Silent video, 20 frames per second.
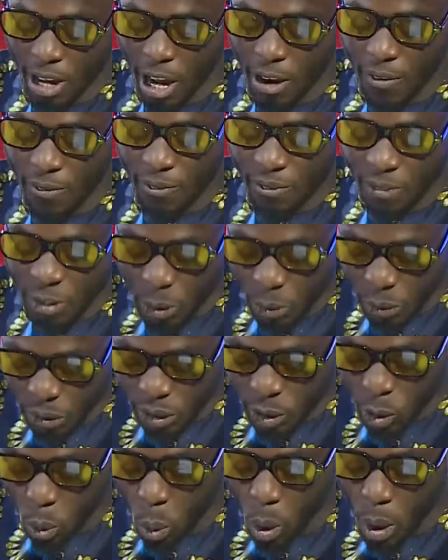our
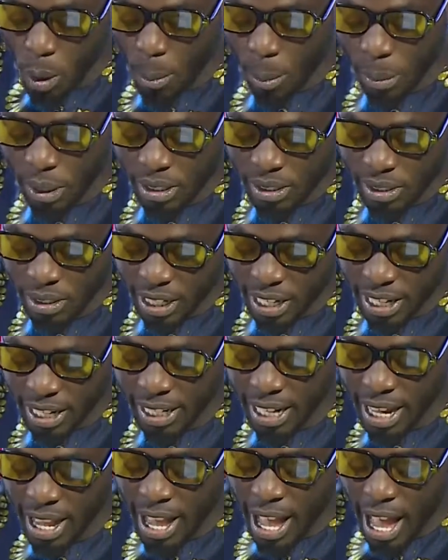viewers: what
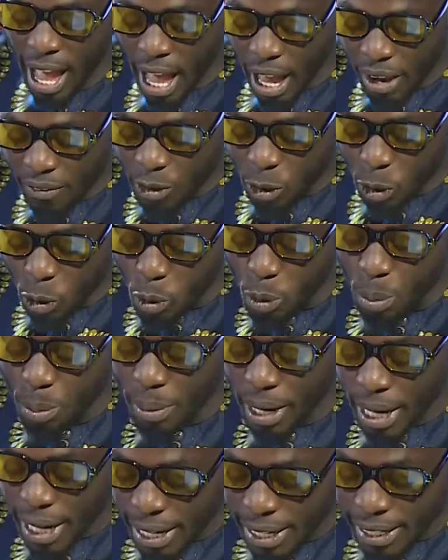mistake have you
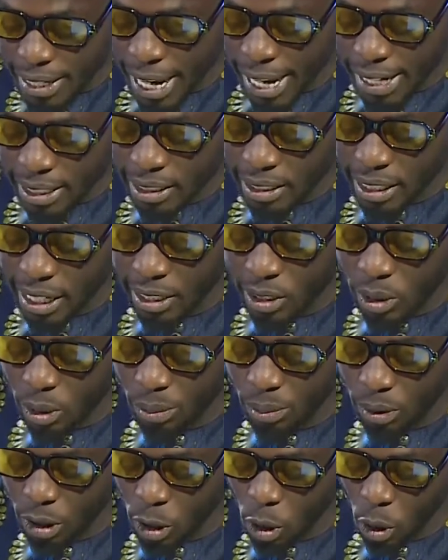made as an
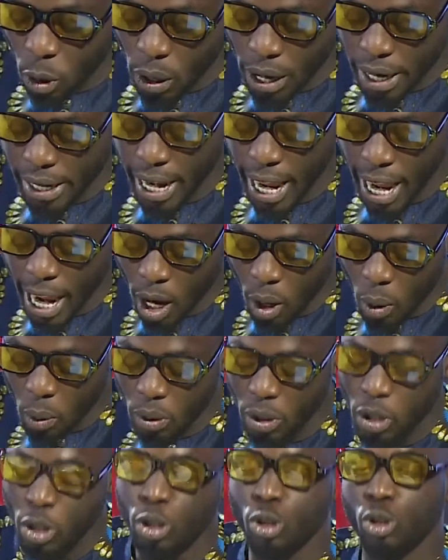entrepreneur, and how
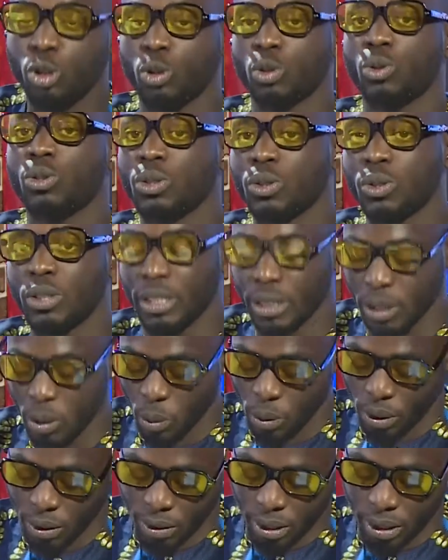do you deal
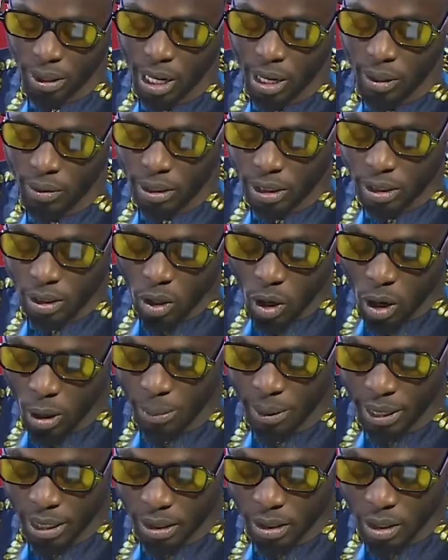with it? Now, this
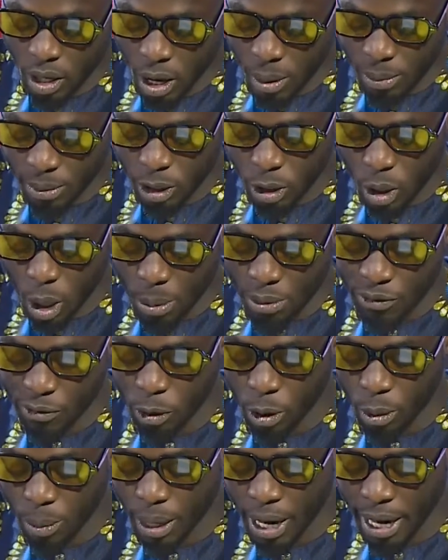comment is coming
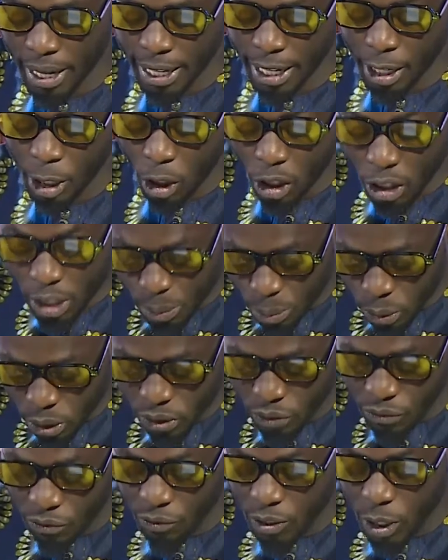from an
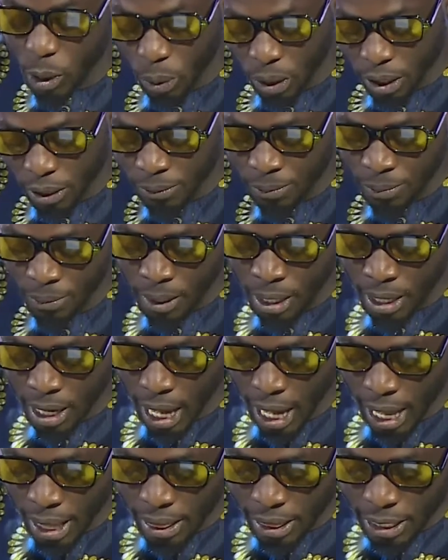anonymous viewer,
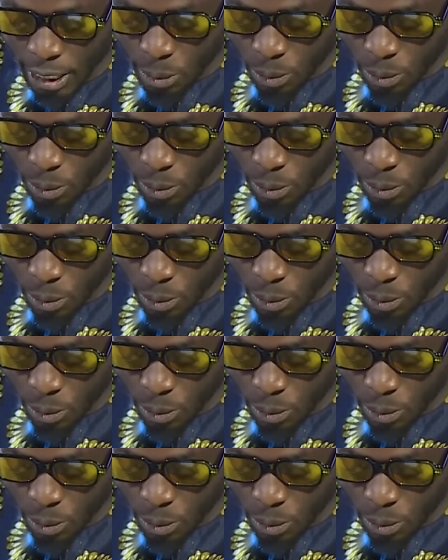and this